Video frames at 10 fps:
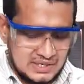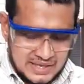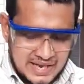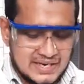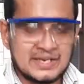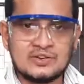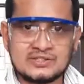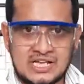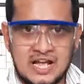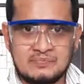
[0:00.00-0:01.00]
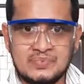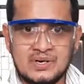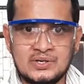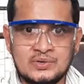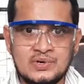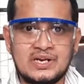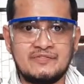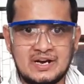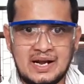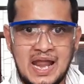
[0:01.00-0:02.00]
carry your sample to a
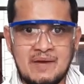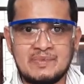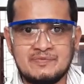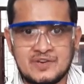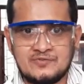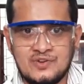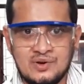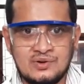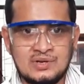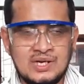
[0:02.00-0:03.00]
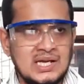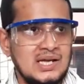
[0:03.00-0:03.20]
different lab, different floor,